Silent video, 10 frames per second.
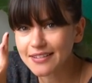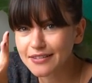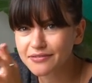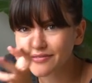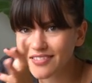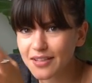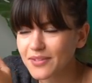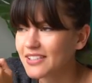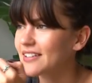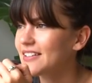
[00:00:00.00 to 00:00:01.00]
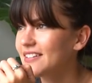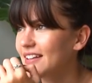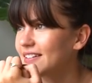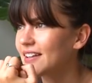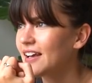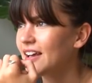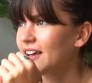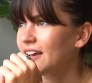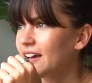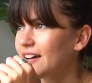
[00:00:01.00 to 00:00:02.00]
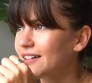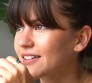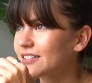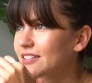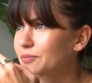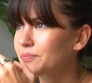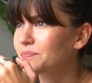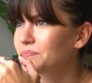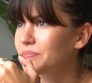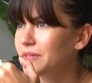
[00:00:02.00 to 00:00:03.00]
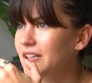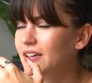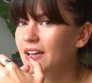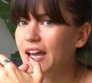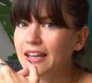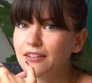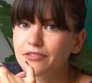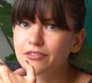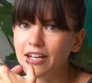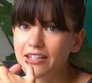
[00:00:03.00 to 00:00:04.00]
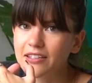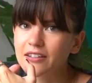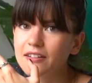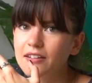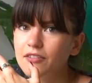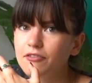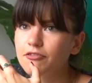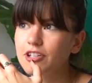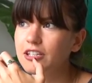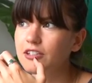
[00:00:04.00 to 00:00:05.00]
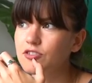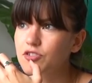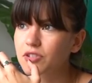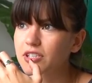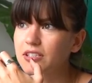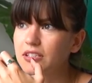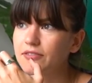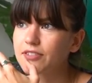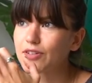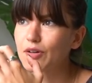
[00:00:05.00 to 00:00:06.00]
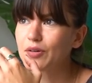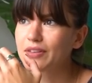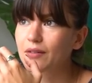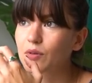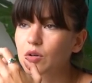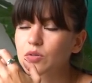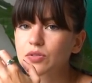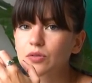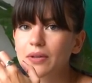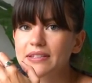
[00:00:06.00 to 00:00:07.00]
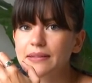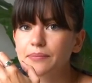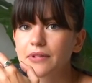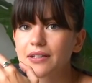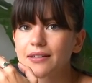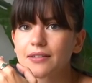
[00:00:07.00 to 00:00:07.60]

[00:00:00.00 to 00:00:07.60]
if that makes any sense, because it's been a hell of a ride and I really enjoyed it, even though there were also quite some